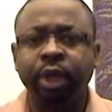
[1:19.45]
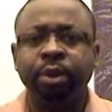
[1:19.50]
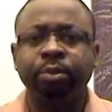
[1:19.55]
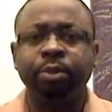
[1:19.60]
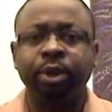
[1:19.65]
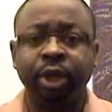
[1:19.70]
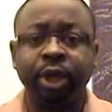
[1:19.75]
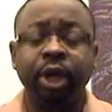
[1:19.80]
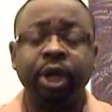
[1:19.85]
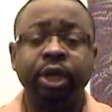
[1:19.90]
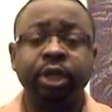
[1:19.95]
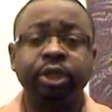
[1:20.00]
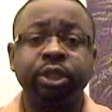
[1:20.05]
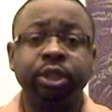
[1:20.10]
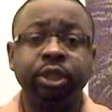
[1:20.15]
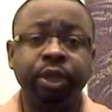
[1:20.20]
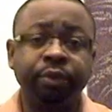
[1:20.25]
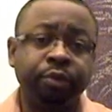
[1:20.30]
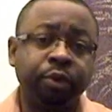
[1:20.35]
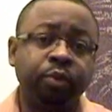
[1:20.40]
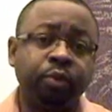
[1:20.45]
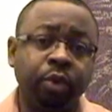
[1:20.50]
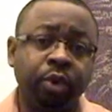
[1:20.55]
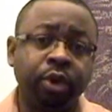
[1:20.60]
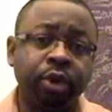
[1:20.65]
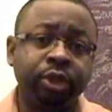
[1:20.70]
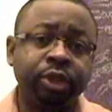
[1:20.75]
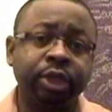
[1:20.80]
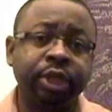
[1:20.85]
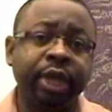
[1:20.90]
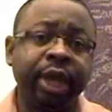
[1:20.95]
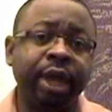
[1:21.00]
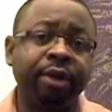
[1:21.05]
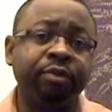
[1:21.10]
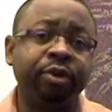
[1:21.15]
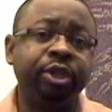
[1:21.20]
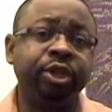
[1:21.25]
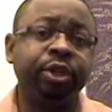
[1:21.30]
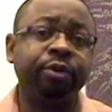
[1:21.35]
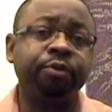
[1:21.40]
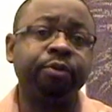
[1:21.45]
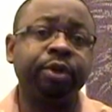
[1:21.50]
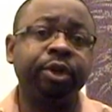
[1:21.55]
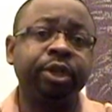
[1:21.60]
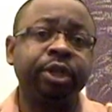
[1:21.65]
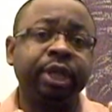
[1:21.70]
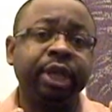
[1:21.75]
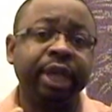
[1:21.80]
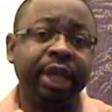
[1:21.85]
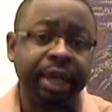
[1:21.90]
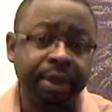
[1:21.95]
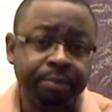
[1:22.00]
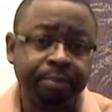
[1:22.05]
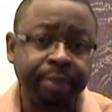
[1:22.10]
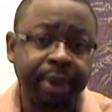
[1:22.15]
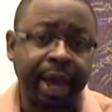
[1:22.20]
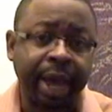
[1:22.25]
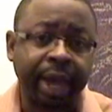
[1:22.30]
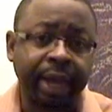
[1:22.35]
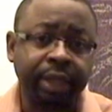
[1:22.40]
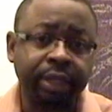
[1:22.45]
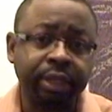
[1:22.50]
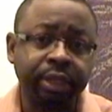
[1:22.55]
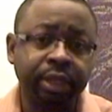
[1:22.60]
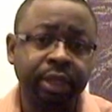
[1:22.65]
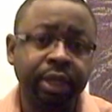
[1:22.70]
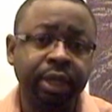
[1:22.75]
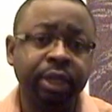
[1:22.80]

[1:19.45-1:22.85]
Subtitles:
because different words can have a different impact